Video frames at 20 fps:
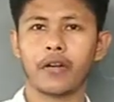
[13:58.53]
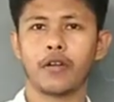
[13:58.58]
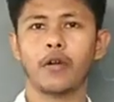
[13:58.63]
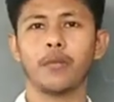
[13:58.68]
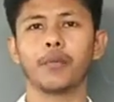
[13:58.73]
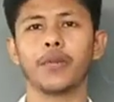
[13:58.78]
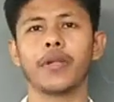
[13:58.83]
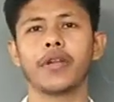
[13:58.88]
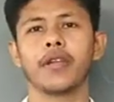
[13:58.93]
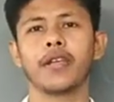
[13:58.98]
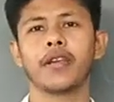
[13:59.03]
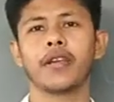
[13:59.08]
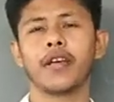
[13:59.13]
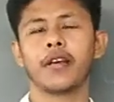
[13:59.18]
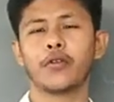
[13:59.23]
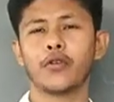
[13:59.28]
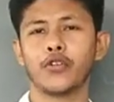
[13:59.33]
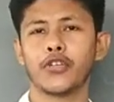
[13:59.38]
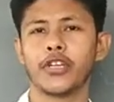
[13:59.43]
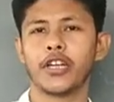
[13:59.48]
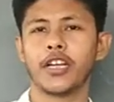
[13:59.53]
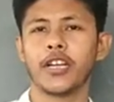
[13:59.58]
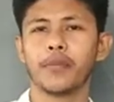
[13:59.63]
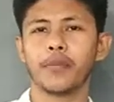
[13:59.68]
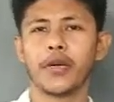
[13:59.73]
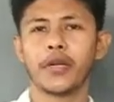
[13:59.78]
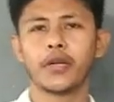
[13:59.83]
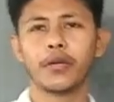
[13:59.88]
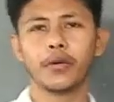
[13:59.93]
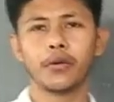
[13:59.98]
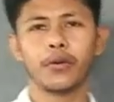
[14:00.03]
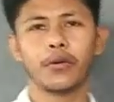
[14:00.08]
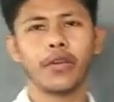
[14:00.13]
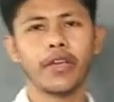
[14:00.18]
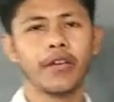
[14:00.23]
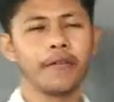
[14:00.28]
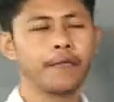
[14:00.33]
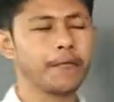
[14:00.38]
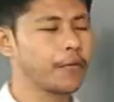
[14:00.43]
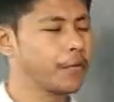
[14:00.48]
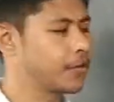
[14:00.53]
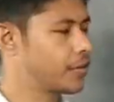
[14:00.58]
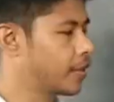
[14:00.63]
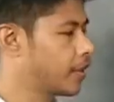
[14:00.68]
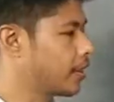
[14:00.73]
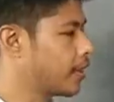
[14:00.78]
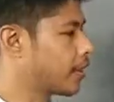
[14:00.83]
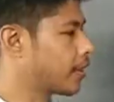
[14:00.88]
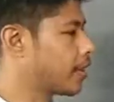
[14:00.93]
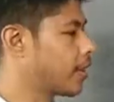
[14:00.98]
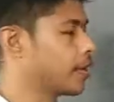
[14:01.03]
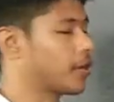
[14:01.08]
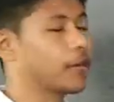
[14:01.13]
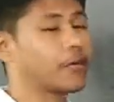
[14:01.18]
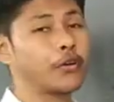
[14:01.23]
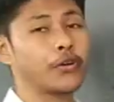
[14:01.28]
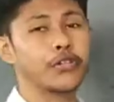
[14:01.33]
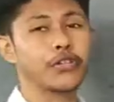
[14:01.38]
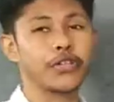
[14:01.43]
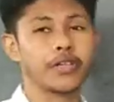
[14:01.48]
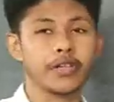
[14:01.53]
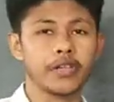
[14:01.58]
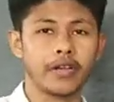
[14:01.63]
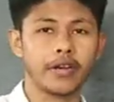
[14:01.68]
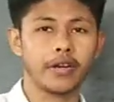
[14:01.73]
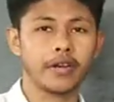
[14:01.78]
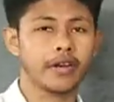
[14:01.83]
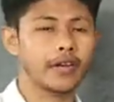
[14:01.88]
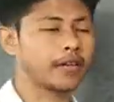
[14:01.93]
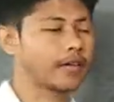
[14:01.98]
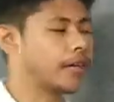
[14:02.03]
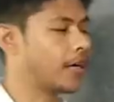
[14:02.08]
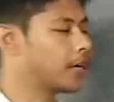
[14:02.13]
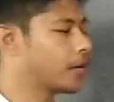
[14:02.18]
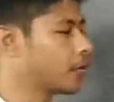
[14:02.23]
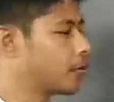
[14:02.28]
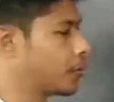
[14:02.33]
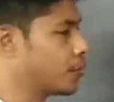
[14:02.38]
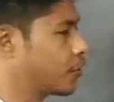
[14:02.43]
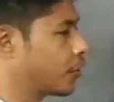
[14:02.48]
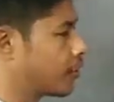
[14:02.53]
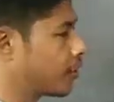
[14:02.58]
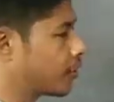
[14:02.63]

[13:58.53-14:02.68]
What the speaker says: completing the question number 2, if you see the third question here, the third question